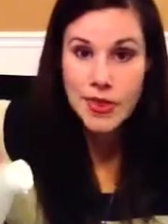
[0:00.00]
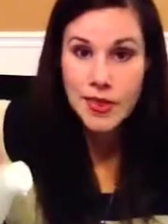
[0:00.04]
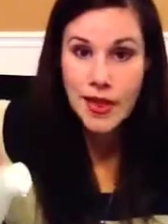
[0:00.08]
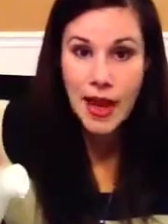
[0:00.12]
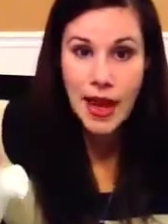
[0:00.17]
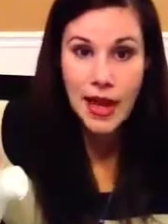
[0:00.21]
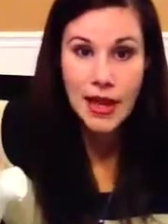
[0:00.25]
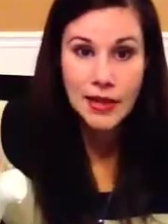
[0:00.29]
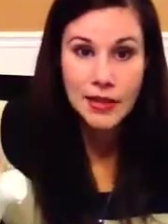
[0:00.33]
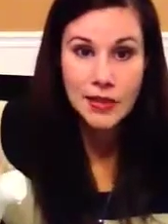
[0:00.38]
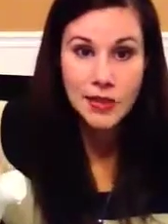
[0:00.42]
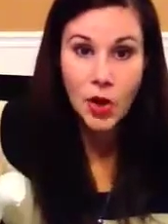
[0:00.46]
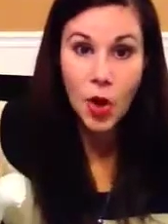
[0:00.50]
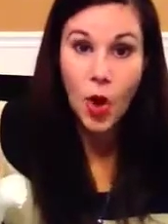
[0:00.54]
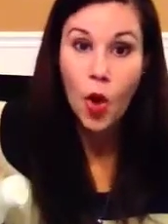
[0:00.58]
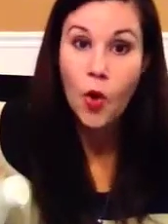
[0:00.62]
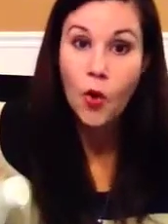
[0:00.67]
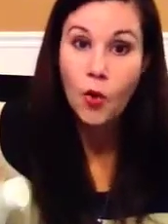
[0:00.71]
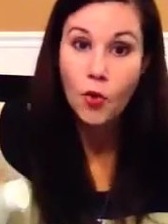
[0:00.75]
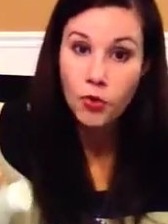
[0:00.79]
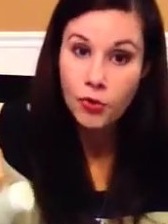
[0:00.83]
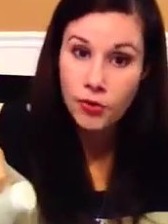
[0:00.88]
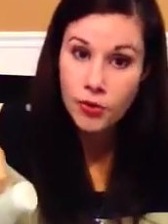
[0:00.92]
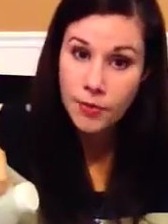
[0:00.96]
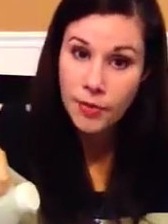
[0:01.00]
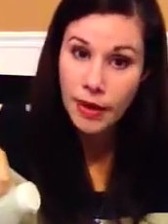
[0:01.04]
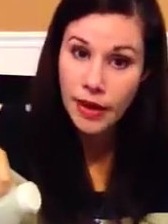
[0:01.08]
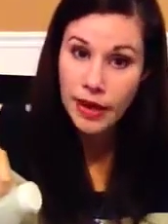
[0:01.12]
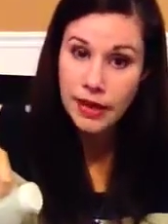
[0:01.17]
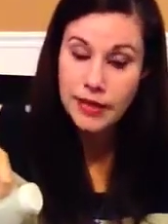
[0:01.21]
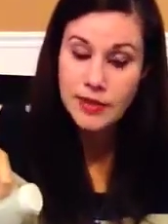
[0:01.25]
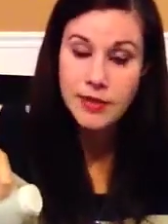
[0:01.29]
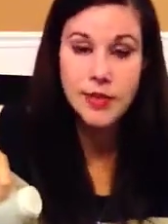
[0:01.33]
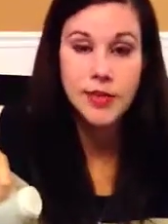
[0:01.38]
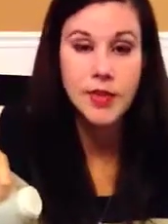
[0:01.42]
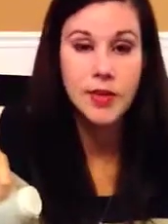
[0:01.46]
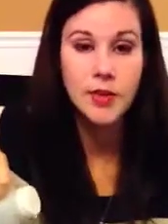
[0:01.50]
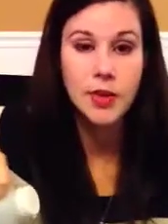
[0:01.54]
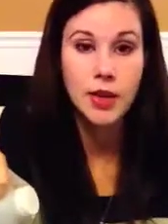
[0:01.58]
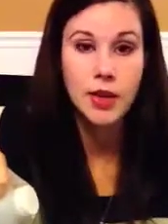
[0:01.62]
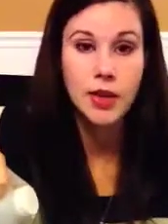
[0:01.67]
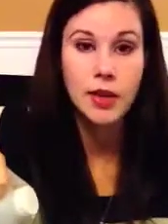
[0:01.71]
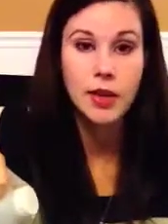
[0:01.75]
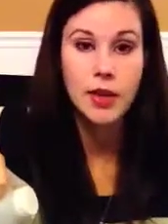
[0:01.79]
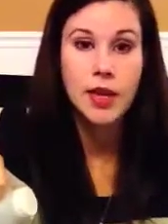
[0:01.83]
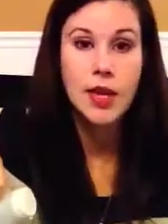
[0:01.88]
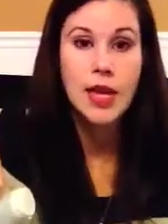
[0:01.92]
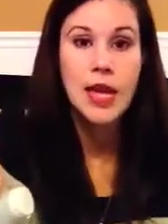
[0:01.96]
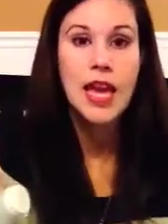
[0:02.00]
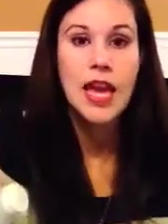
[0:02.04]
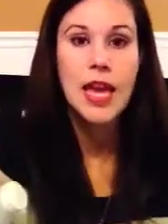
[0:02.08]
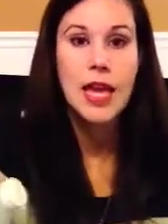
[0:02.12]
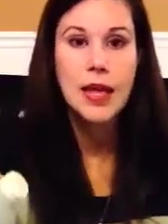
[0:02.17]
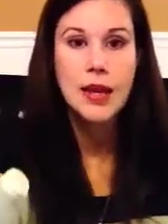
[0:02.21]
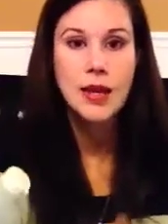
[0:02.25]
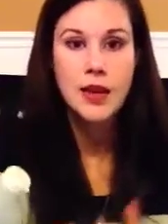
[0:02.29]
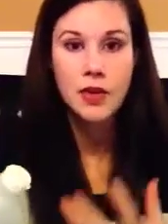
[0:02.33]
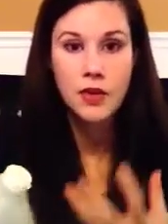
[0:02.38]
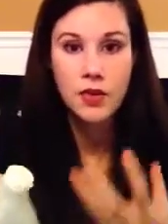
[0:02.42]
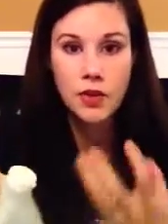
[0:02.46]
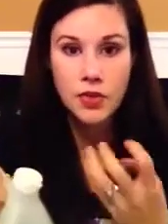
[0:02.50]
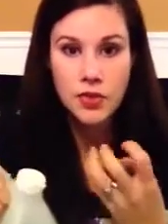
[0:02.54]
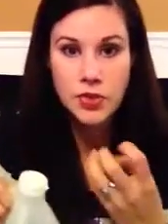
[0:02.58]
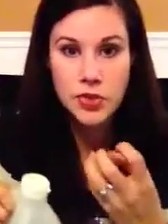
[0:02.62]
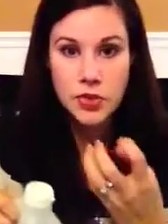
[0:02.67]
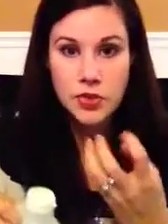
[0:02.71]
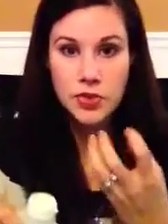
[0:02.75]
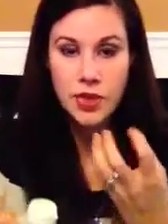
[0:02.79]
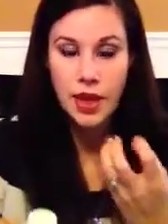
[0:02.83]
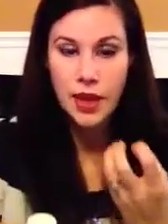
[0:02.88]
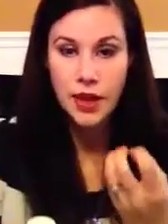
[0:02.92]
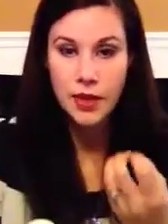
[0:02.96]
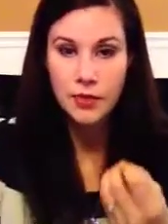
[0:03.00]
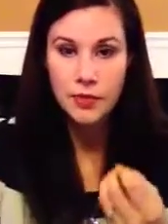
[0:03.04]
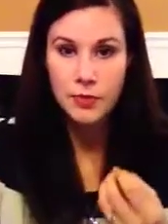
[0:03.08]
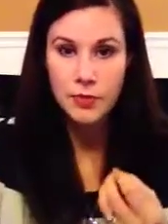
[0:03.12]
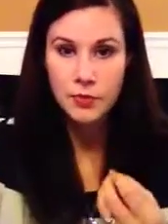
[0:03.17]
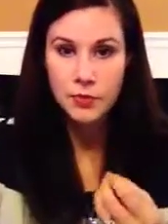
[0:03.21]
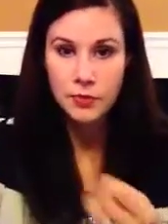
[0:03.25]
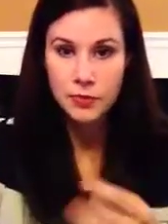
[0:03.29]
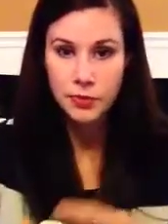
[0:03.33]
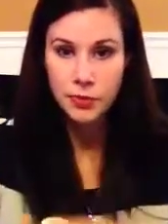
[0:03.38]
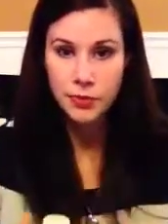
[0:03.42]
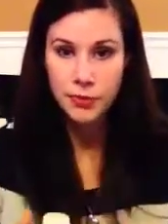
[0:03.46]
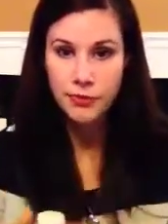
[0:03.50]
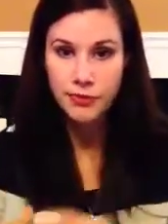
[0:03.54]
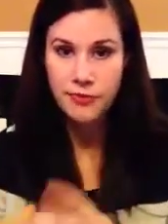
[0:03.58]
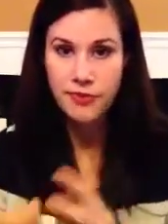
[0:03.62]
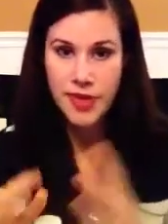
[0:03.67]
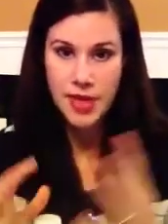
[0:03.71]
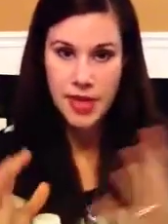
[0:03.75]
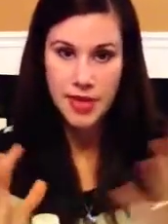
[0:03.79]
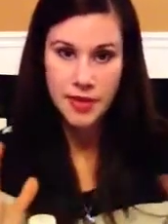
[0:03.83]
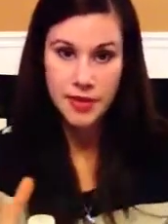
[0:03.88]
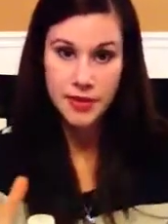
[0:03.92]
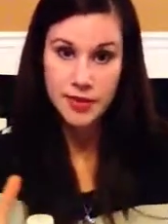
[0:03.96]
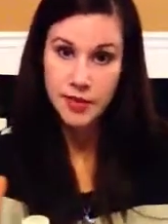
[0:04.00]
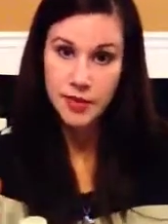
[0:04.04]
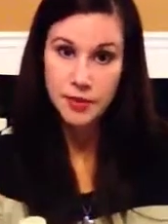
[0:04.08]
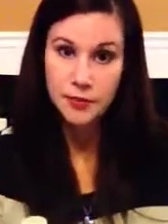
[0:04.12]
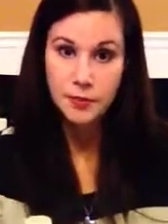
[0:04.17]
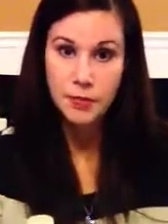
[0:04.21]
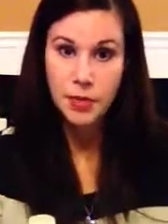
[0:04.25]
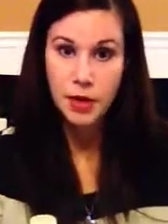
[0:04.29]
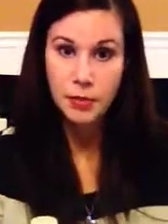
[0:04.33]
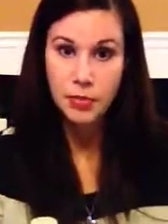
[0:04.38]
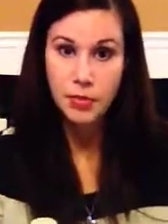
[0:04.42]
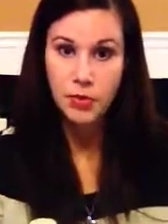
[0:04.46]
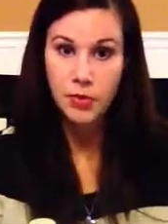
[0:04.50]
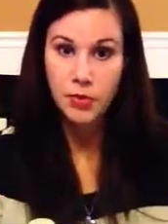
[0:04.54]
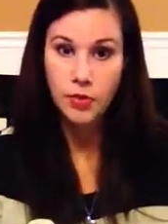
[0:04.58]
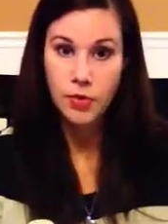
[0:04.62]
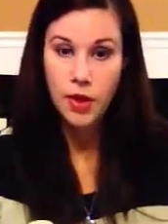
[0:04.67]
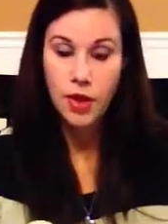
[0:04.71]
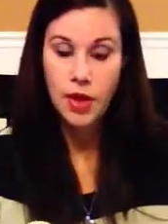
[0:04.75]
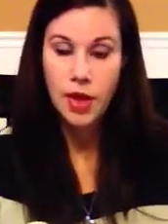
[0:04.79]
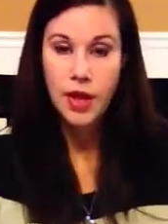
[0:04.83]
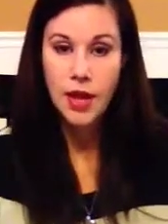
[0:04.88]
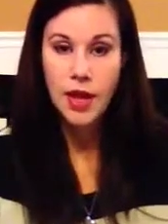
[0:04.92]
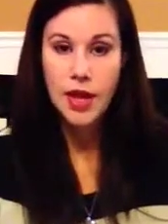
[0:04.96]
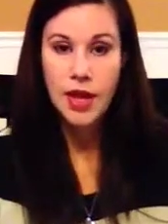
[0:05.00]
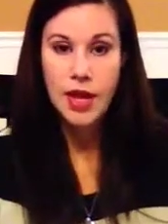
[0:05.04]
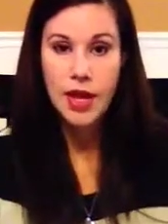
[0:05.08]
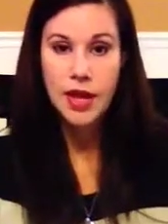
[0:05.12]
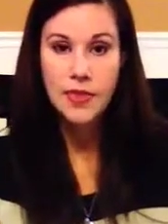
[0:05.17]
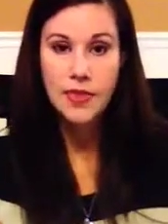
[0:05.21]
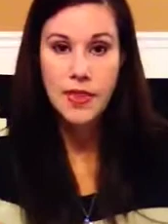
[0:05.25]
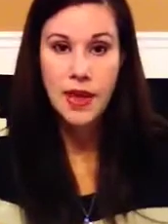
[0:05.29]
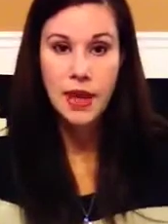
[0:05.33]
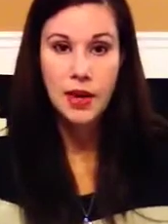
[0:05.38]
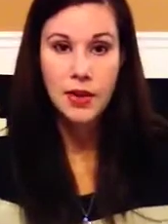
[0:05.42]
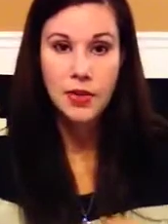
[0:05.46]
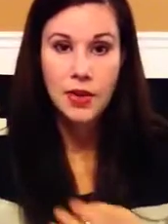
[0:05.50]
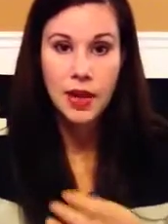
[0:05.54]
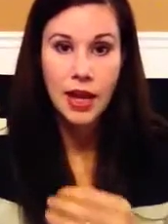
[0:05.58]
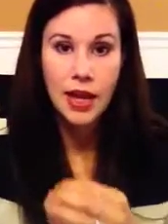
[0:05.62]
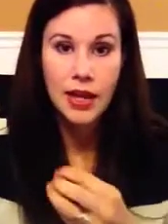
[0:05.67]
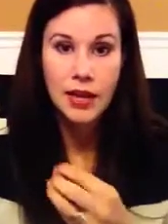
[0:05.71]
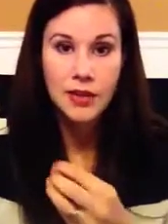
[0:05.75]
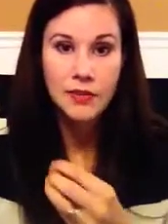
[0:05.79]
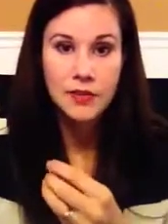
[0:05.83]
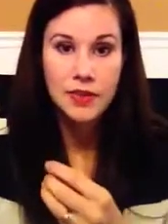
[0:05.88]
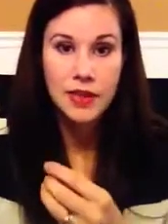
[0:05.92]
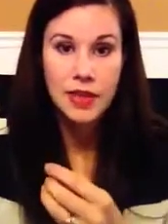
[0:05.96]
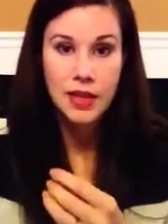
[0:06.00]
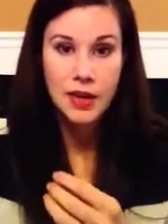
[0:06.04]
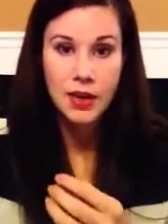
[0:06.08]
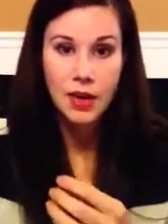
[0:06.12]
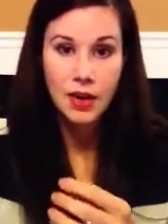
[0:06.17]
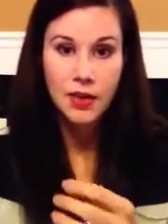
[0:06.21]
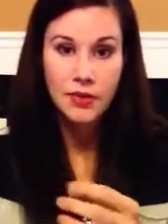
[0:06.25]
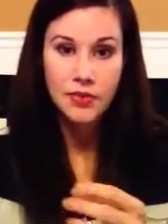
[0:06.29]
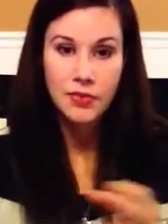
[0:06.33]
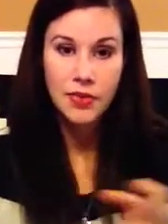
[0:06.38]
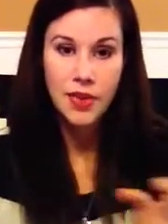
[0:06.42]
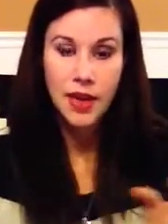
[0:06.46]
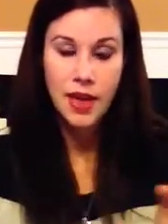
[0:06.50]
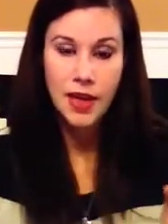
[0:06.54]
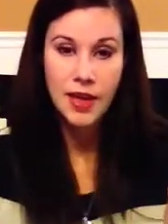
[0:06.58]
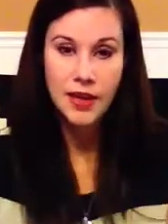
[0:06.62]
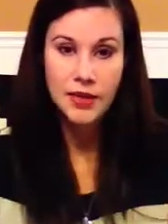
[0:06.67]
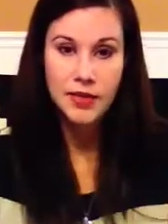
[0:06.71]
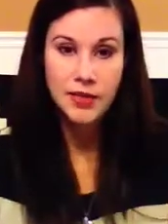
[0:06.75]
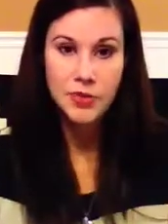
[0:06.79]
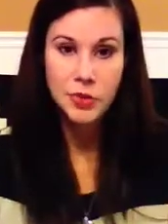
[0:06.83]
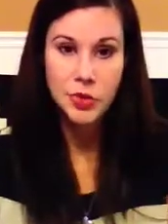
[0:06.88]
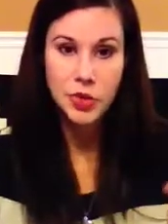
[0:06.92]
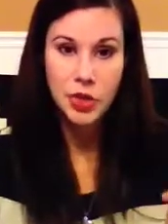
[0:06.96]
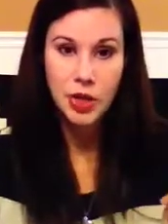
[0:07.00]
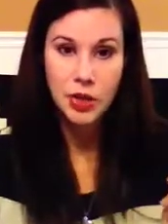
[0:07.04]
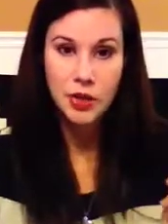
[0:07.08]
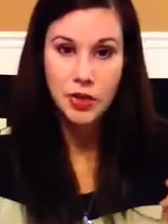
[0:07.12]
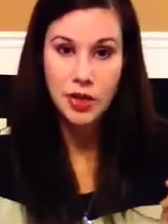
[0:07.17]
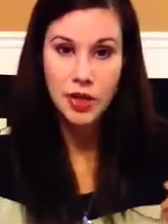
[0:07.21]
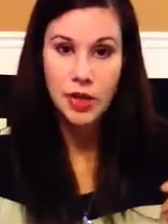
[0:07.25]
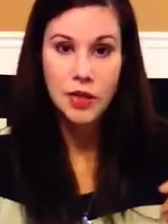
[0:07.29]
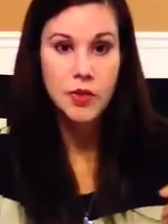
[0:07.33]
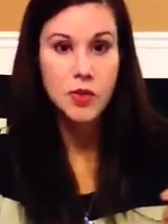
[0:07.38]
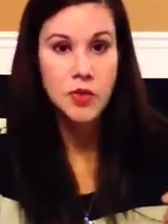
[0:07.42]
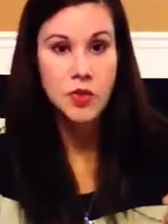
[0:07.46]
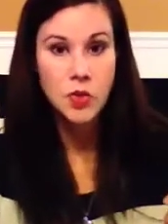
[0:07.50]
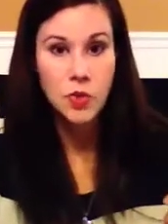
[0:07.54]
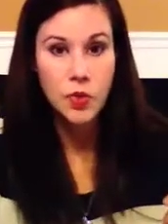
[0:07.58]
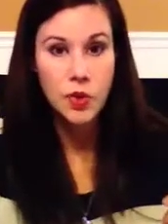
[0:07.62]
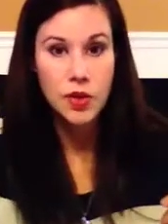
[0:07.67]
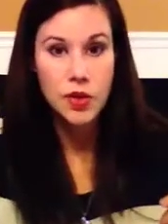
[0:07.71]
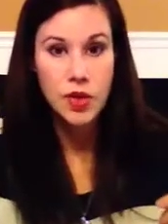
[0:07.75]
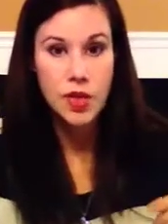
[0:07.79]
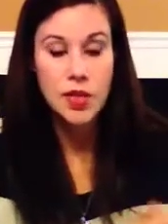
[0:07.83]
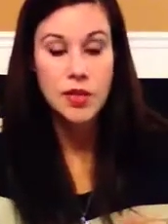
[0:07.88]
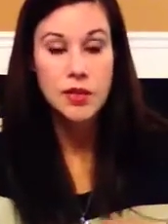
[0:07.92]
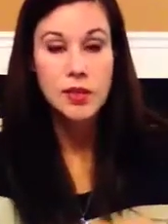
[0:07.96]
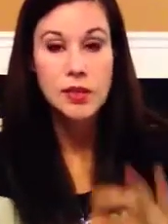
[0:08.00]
that over the baking soda, and it'll do that fizz and bubble, and that'll kind of get off that junk in the toilet.